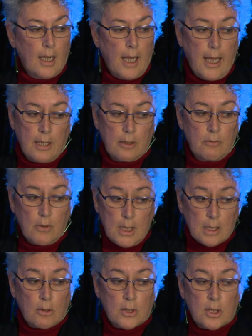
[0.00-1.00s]
land and
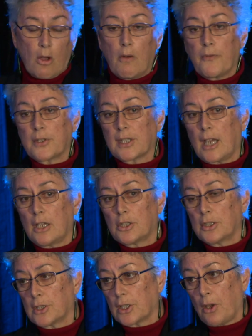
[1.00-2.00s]
resource
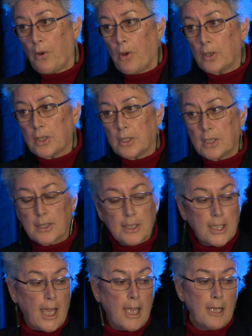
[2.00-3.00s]
confiscations that go on to this
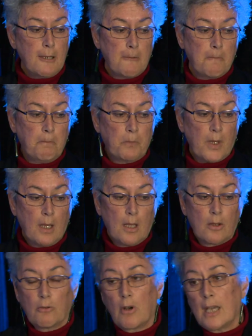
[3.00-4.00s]
day,
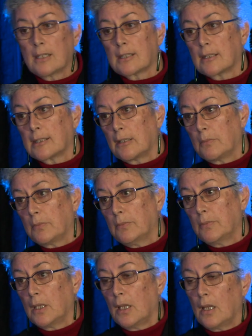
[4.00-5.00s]
the racism,
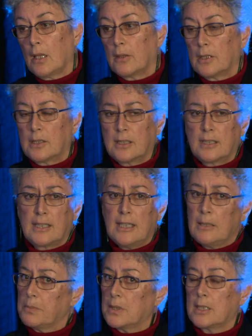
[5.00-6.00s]
the
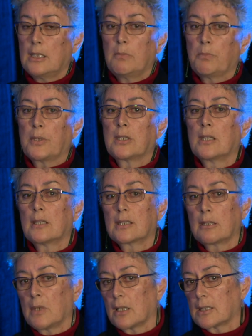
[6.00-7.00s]
deep, deep
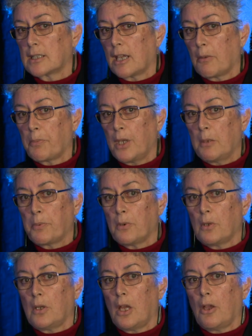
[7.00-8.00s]
bitterness amongst our
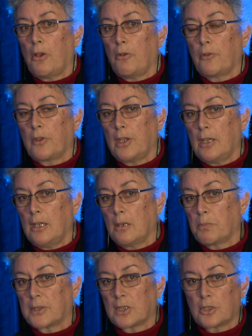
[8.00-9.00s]
people over the
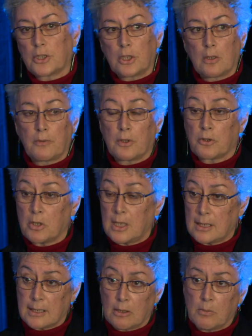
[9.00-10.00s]
imposition of the
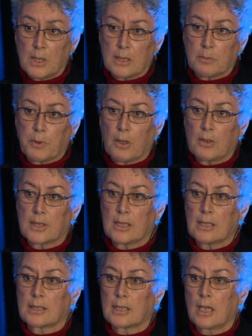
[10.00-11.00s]
treaty settlements
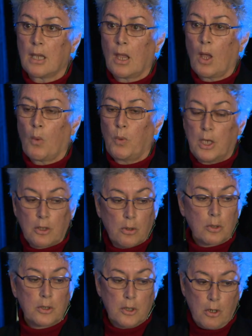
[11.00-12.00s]
process. We
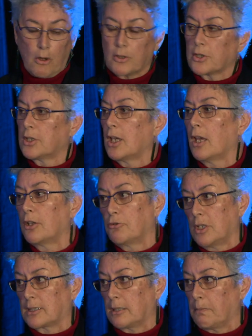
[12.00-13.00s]
could not
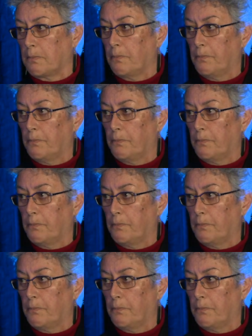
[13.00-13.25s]
address them.